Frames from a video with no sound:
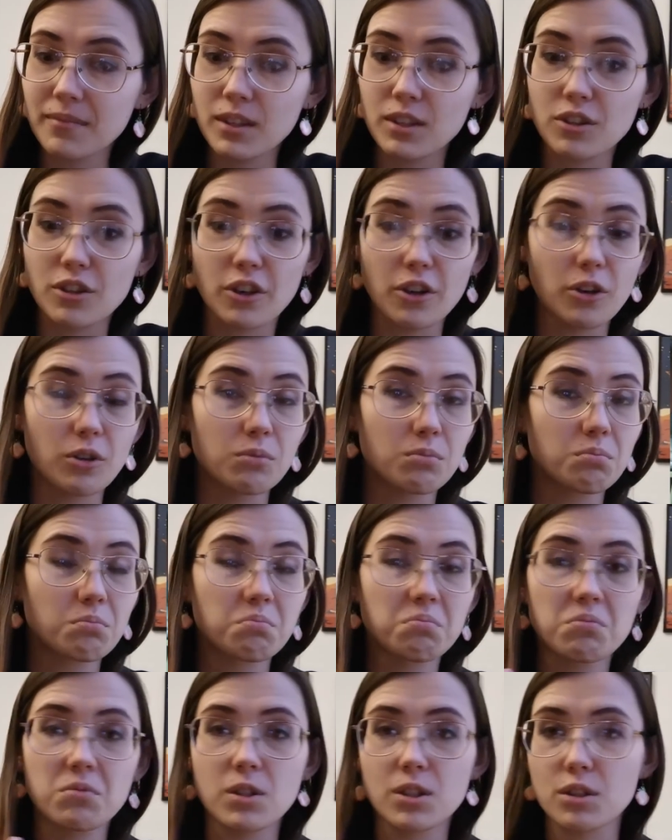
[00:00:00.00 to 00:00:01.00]
So
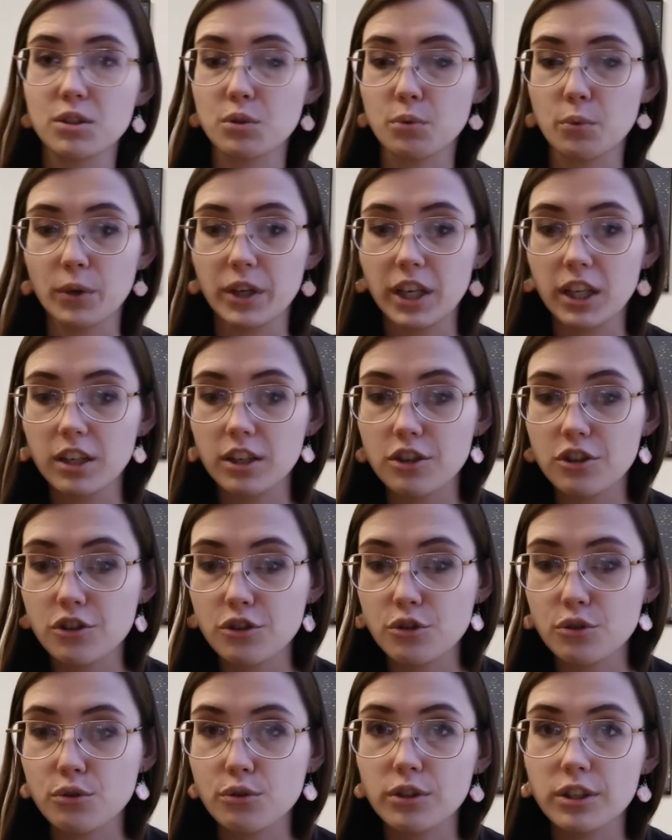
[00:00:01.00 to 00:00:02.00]
Swedish
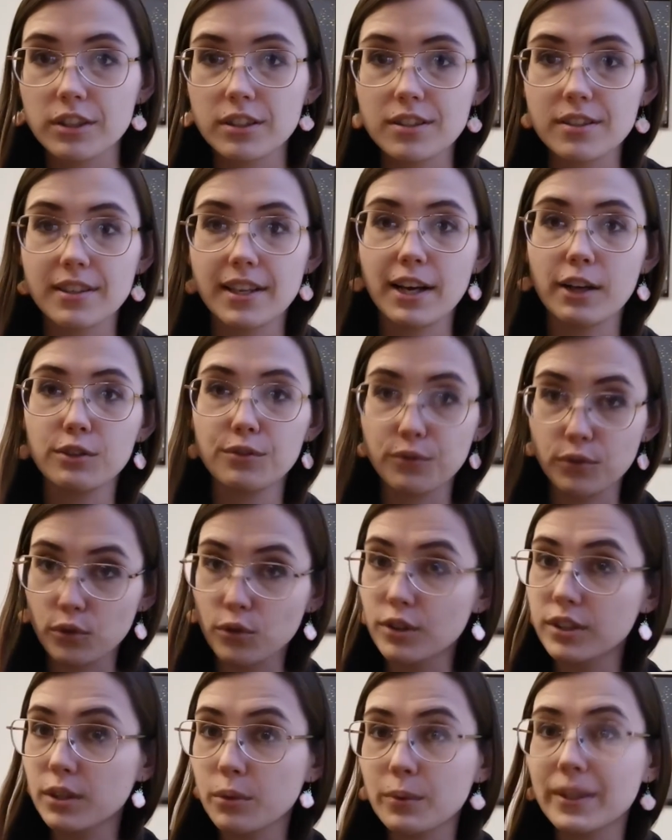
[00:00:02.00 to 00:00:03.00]
SHORT-SNOUT
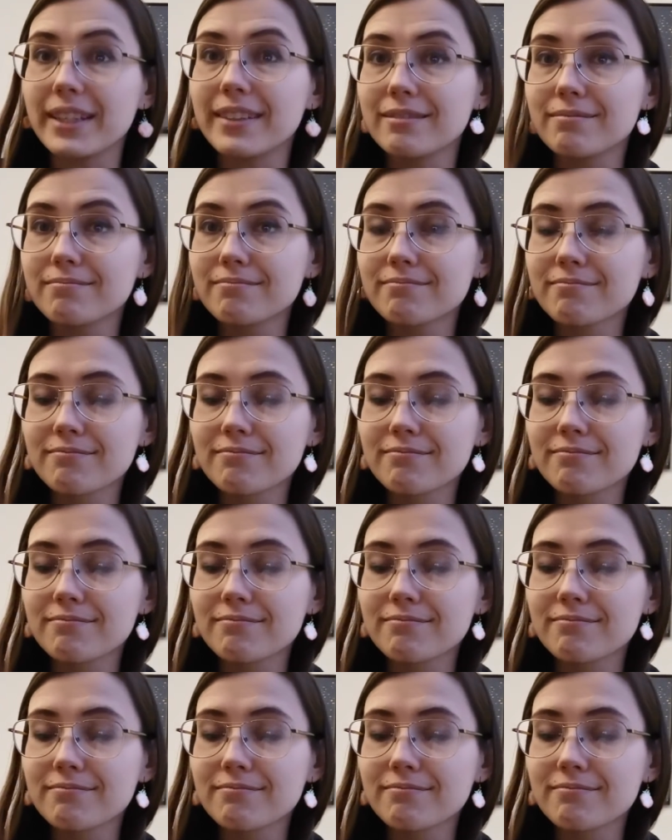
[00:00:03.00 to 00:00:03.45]
for the win.